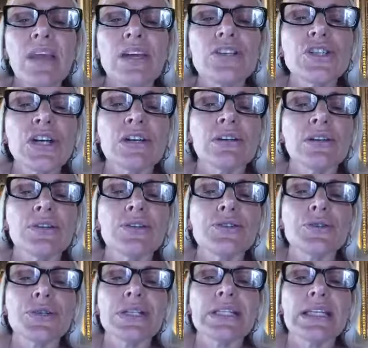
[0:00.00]
Cheryl in the
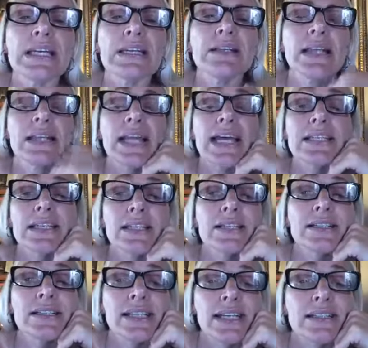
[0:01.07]
tree scene, that's a
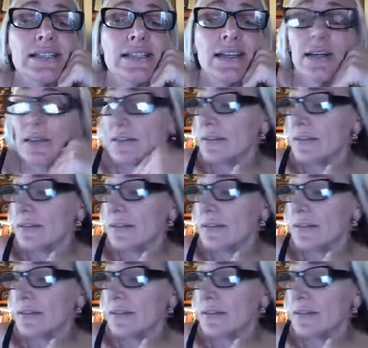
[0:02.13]
good scene too.